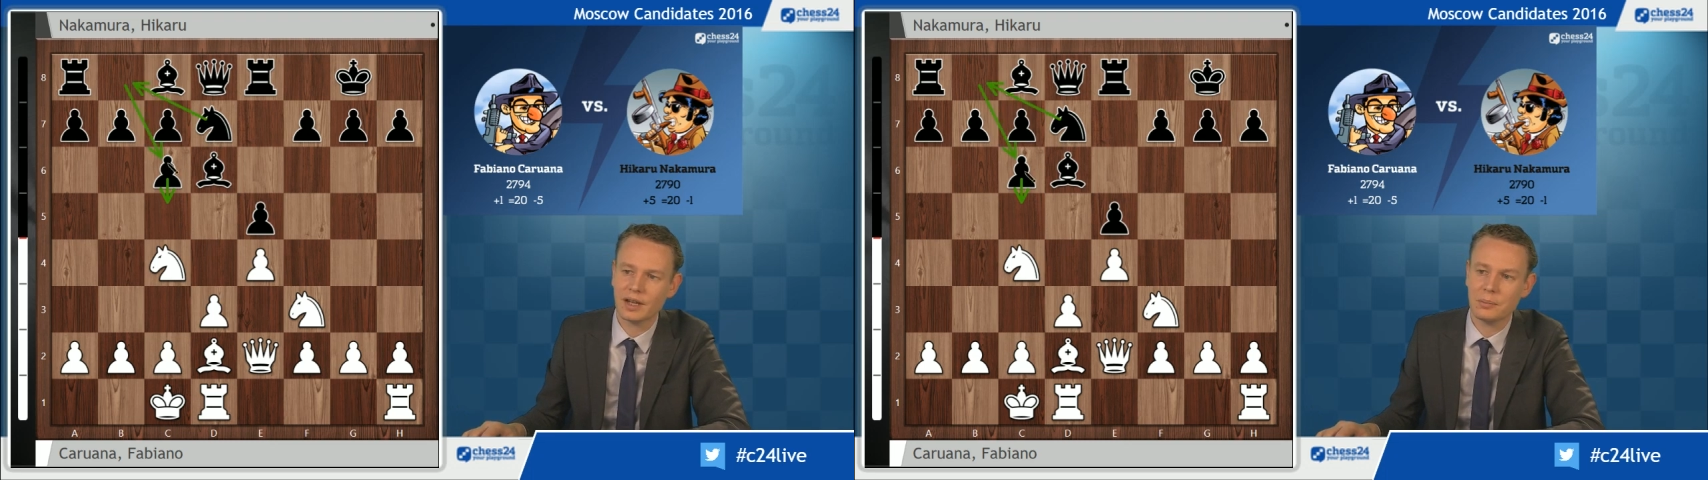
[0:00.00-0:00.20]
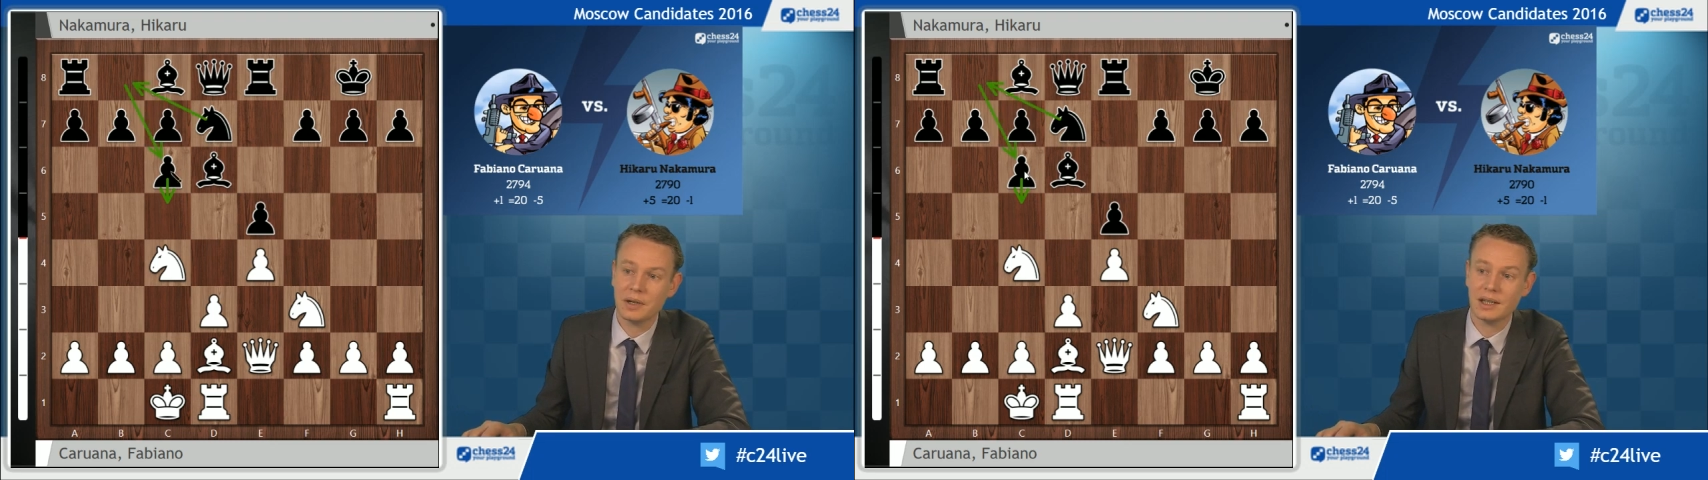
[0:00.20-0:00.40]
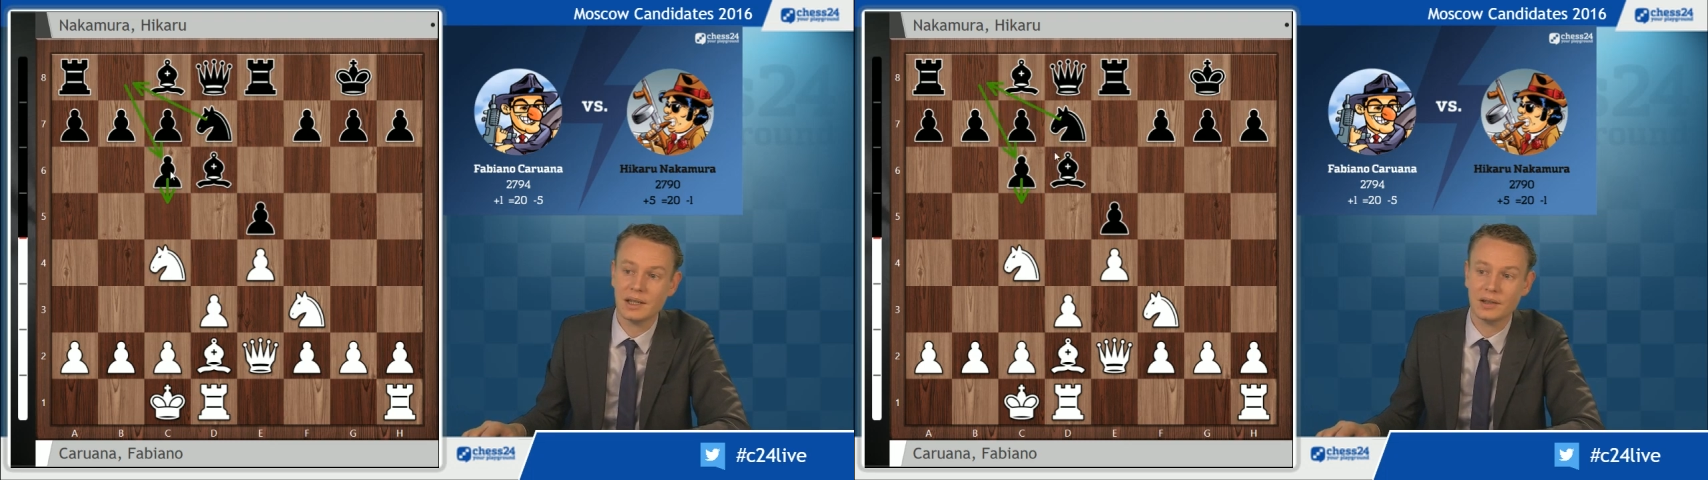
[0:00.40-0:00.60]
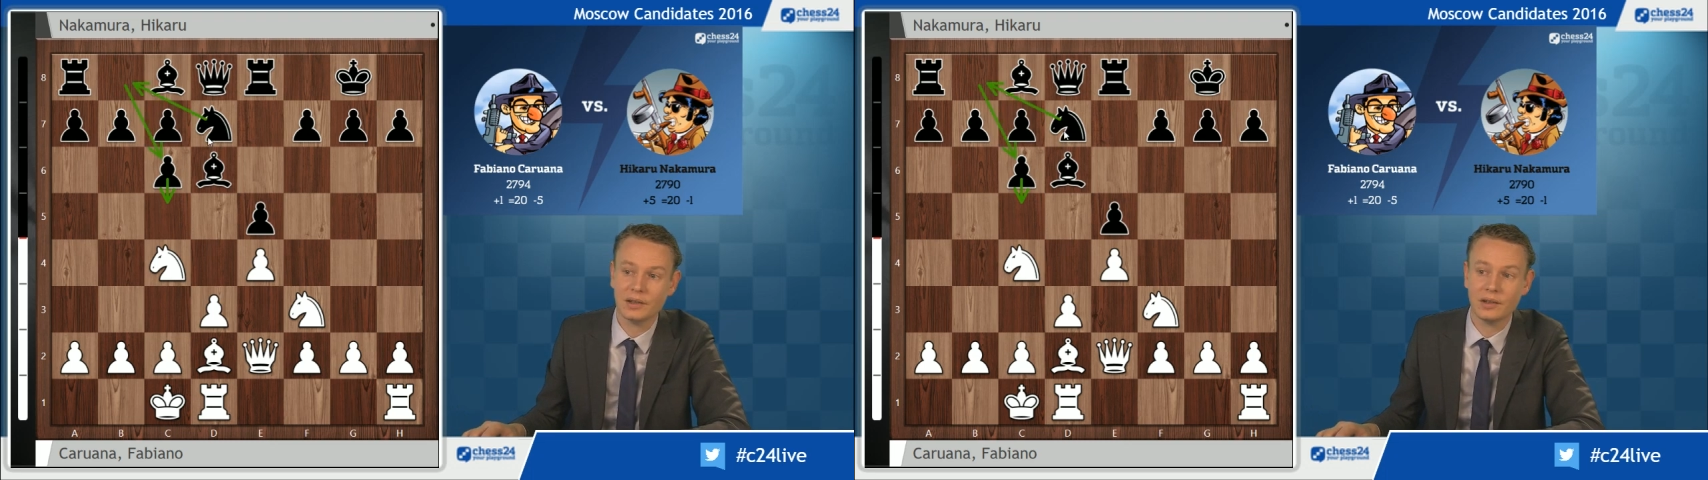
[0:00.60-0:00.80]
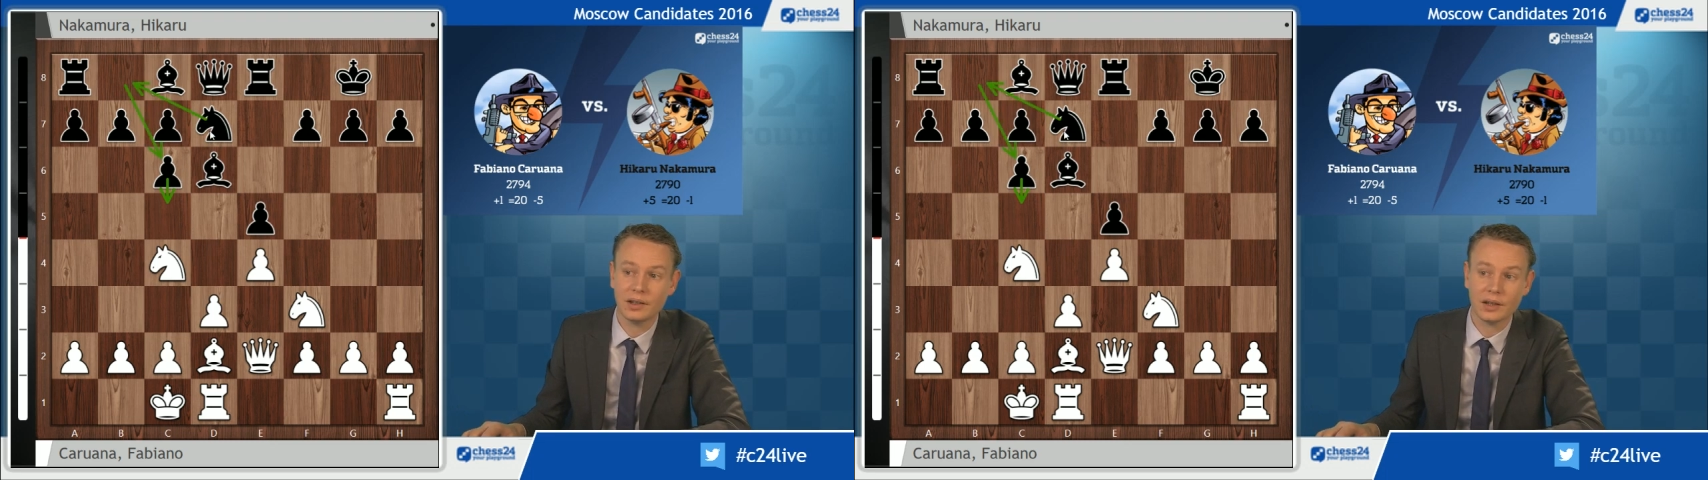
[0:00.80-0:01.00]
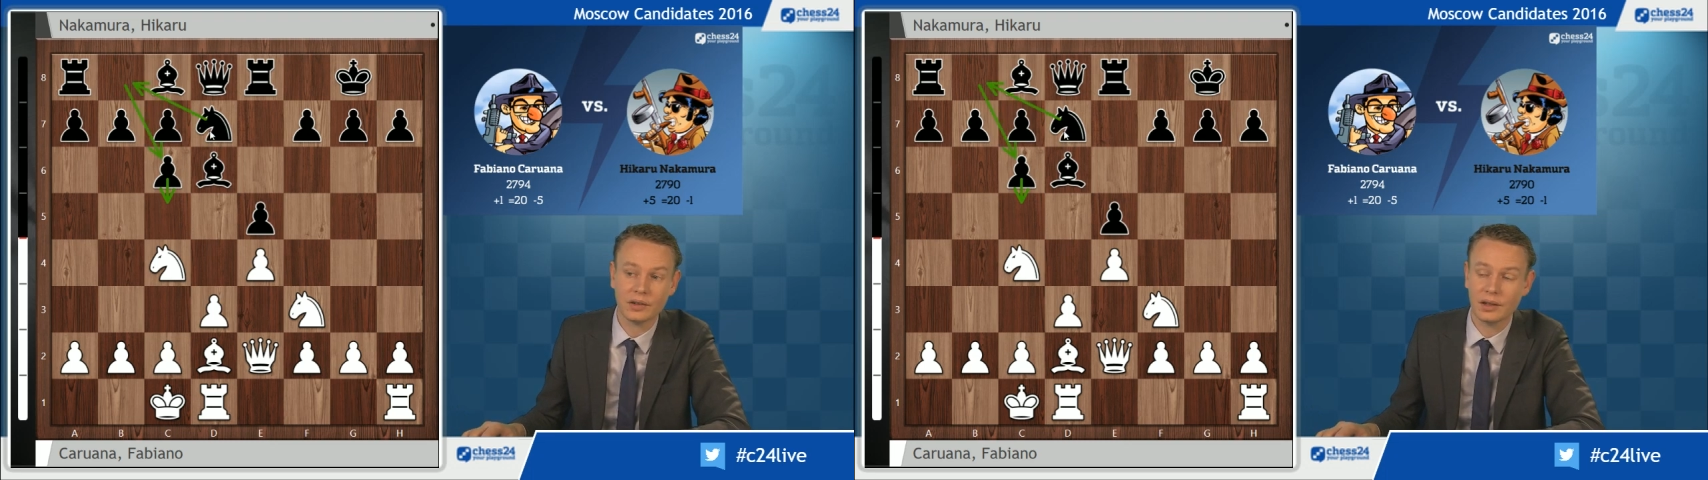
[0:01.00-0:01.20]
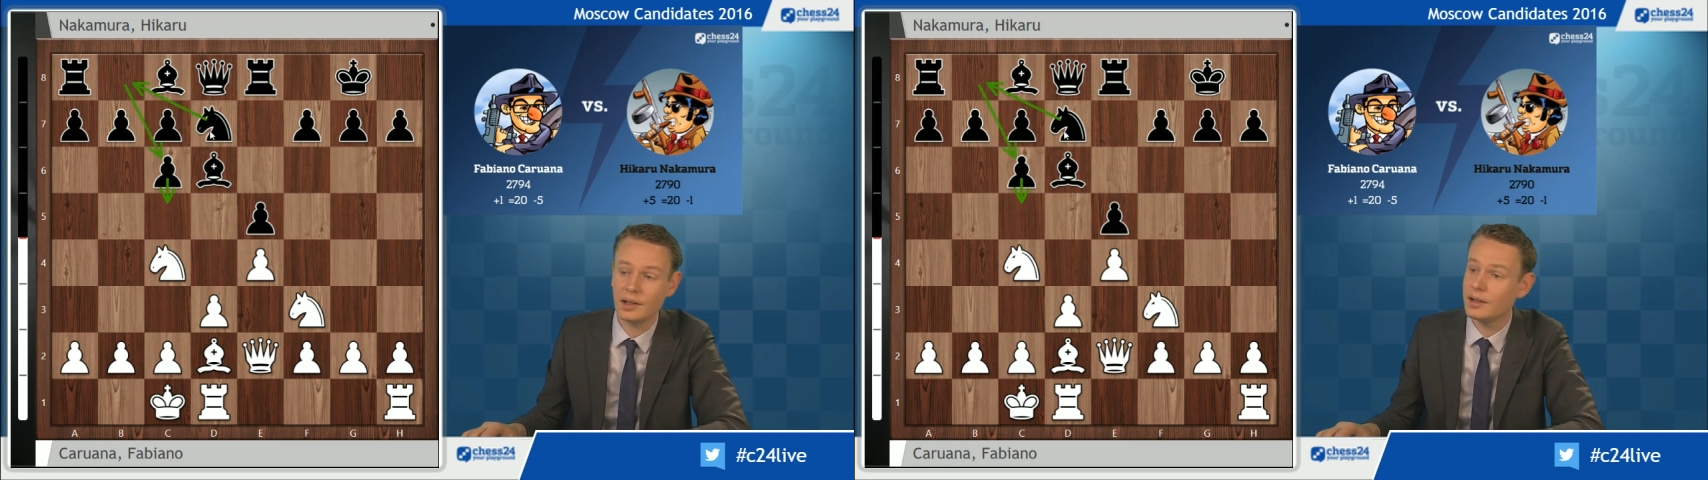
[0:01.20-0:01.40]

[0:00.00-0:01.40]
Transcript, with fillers: knight b8, knight c6,